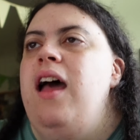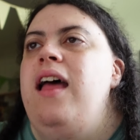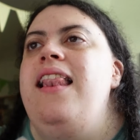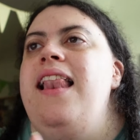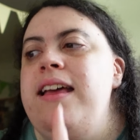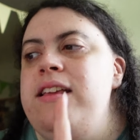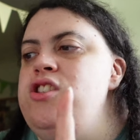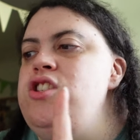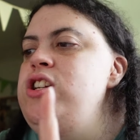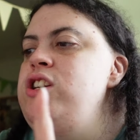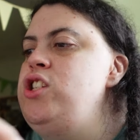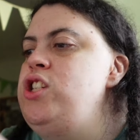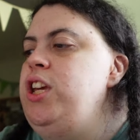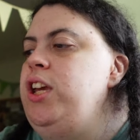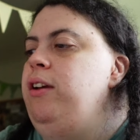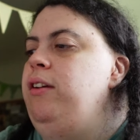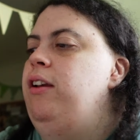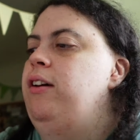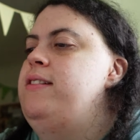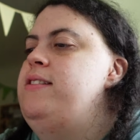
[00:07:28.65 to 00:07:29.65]
Let's do
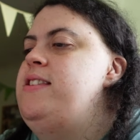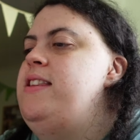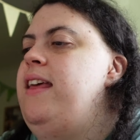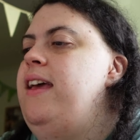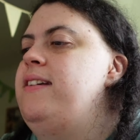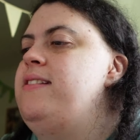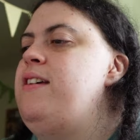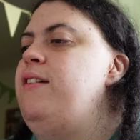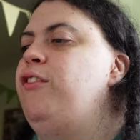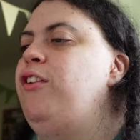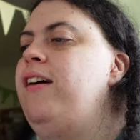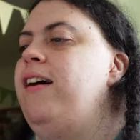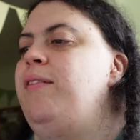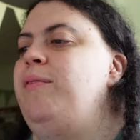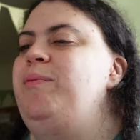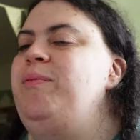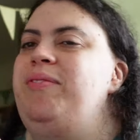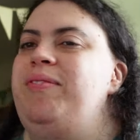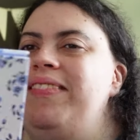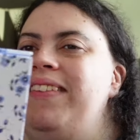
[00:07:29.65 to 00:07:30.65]
two lots of this. I've got
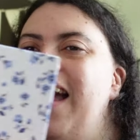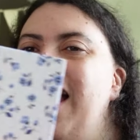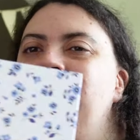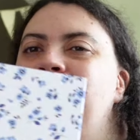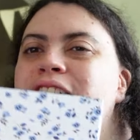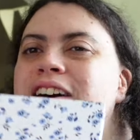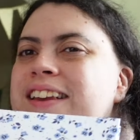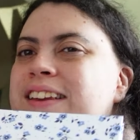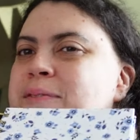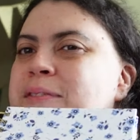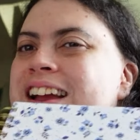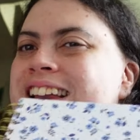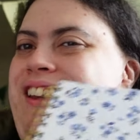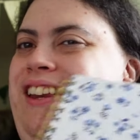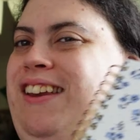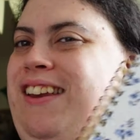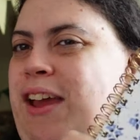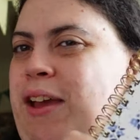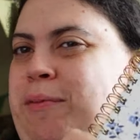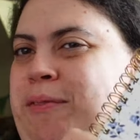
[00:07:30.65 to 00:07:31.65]
a brand
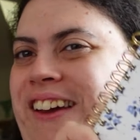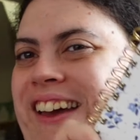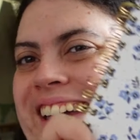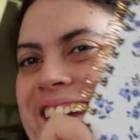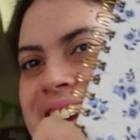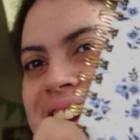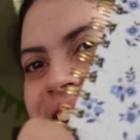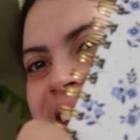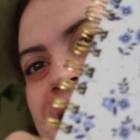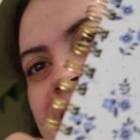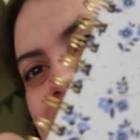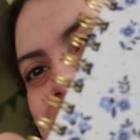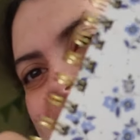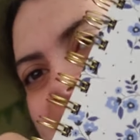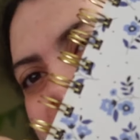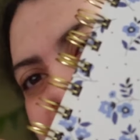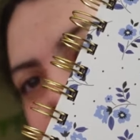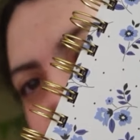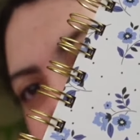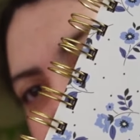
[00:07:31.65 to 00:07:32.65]
new notebook.
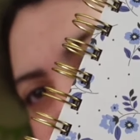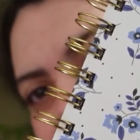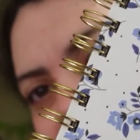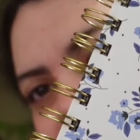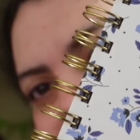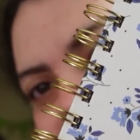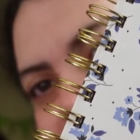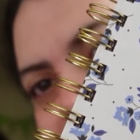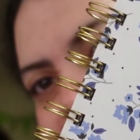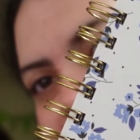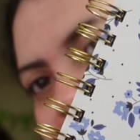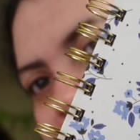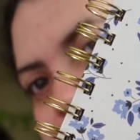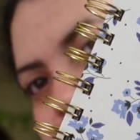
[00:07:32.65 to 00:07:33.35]
I hope you like it.